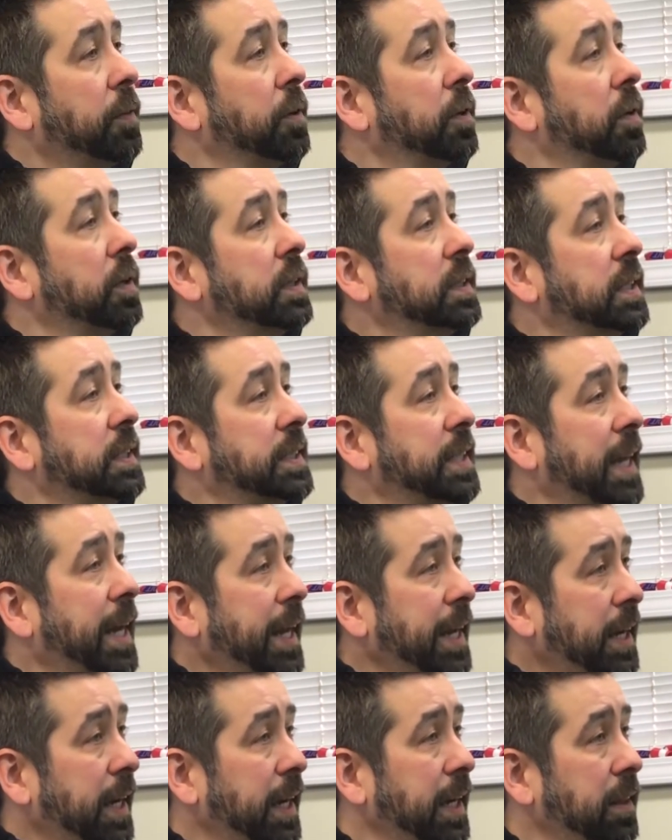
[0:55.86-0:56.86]
They're going to
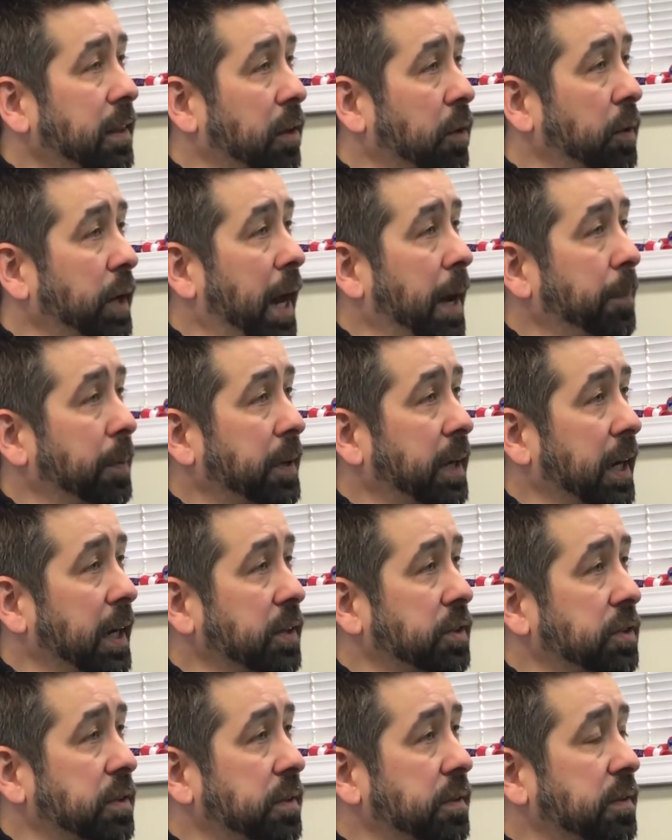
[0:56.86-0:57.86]
take a loan
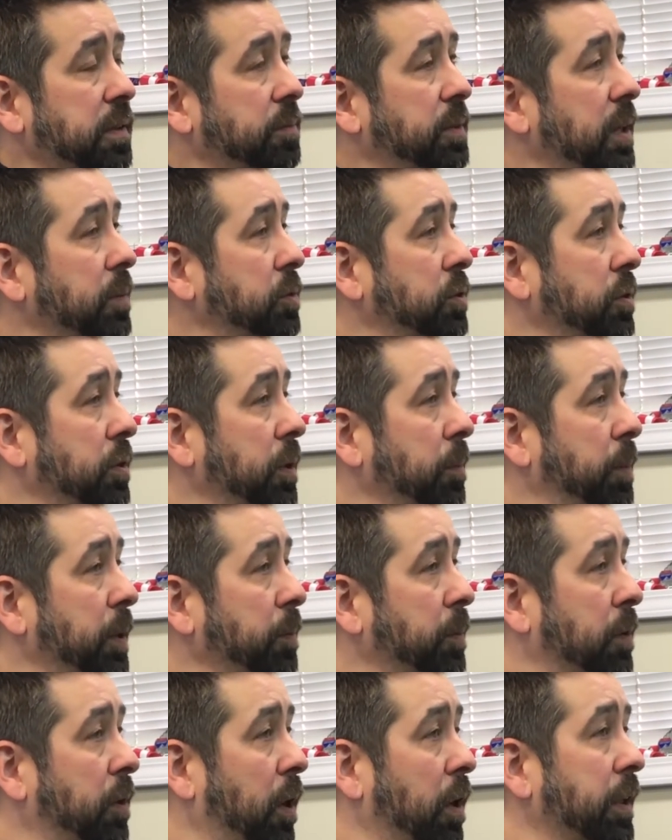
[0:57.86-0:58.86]
application. Sometimes you'll hear
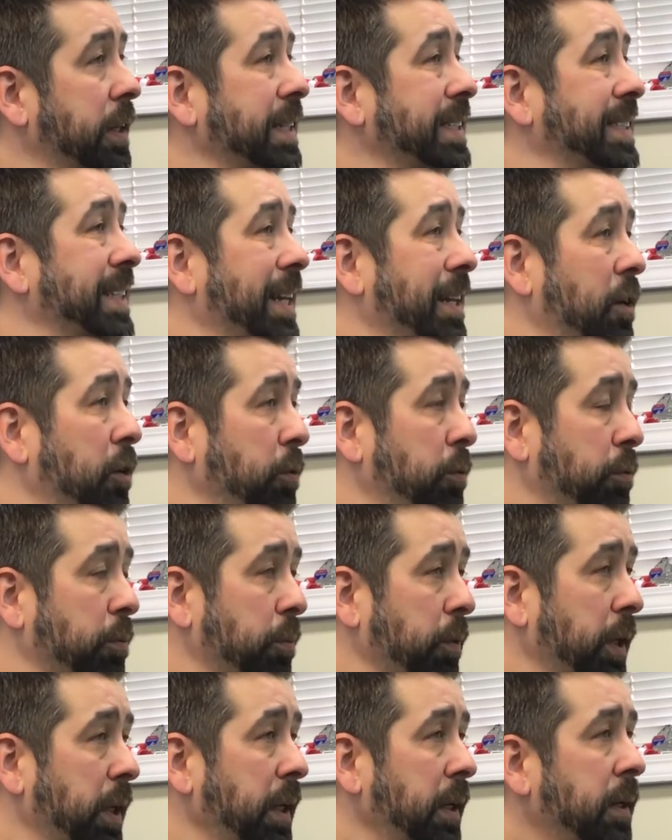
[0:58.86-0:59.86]
people call it a
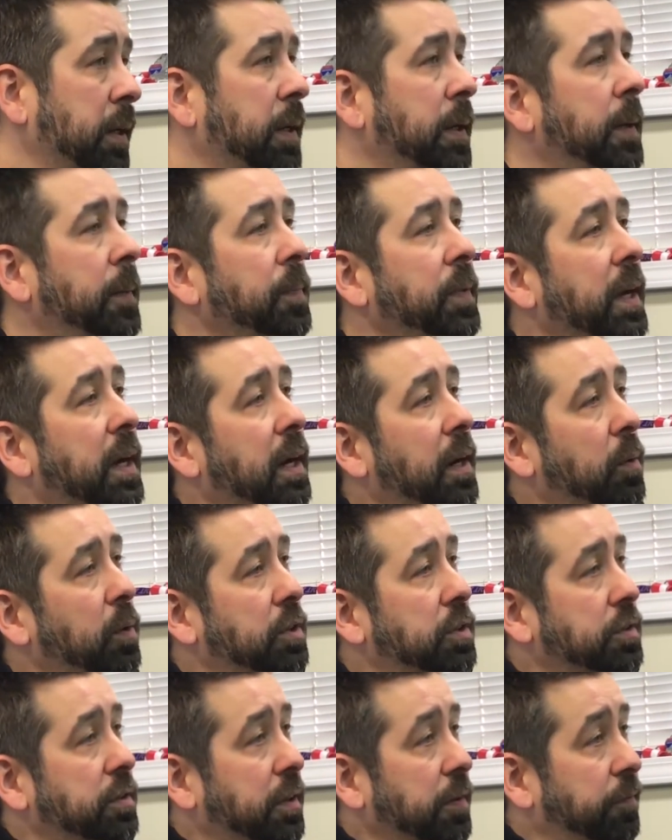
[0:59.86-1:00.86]
1003,
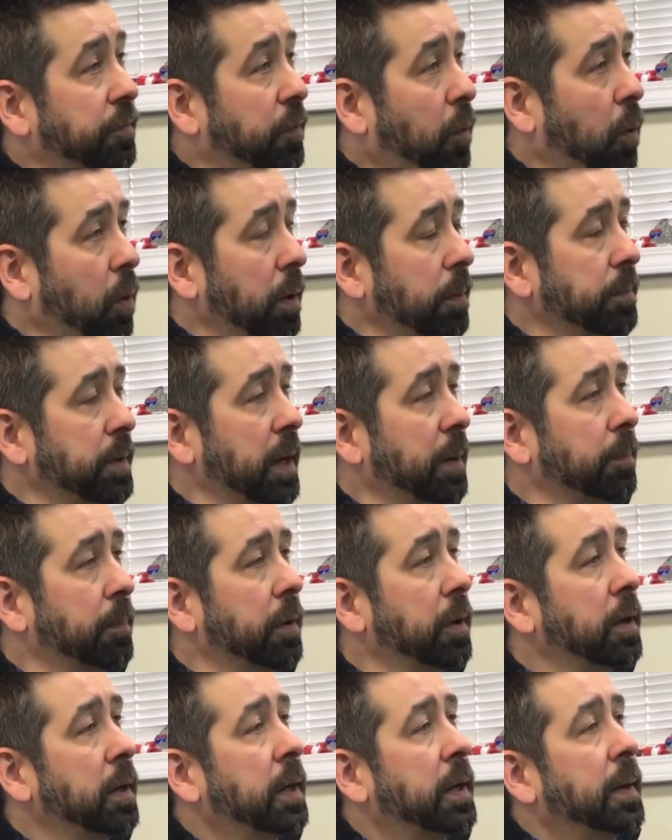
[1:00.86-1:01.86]
which is the form
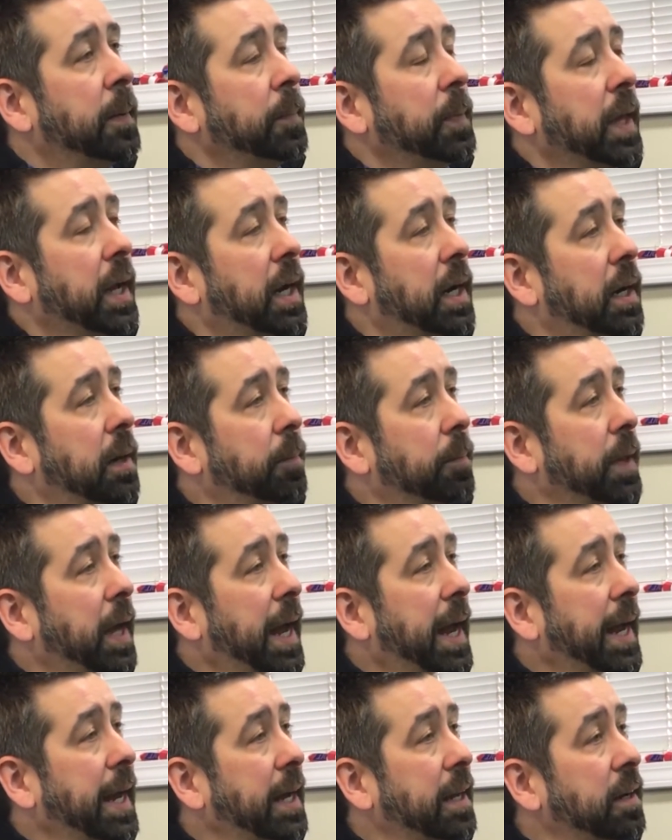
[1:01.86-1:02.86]
number.
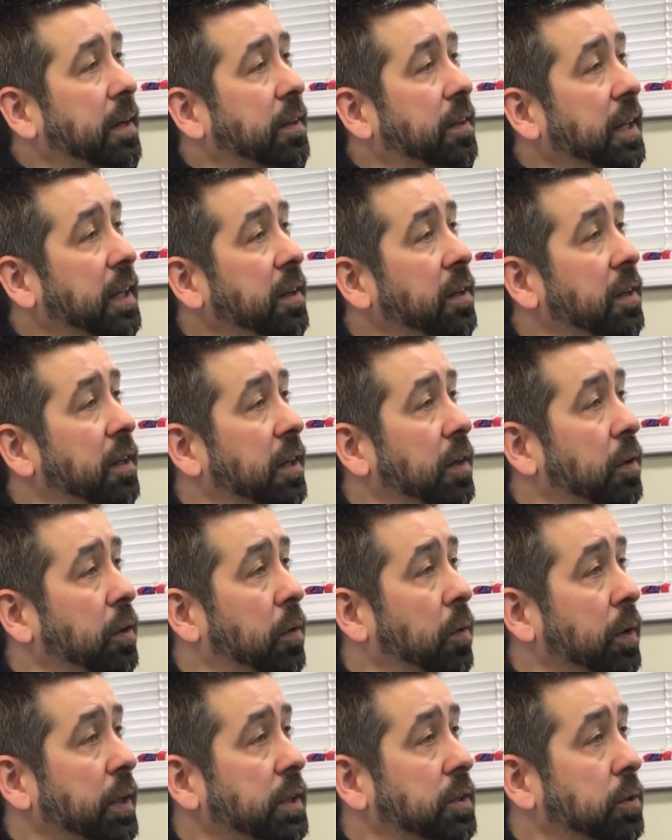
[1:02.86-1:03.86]
And then
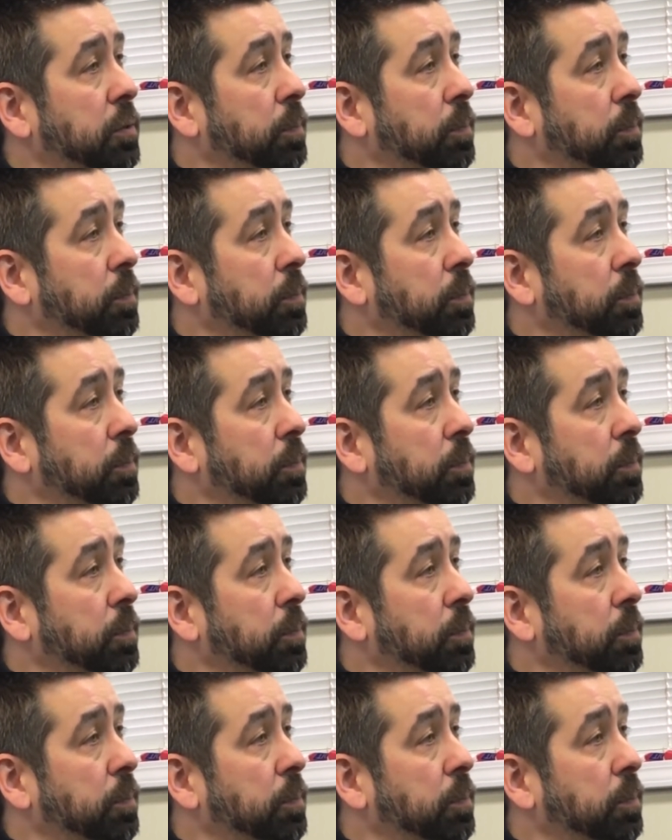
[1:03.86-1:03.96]
they're going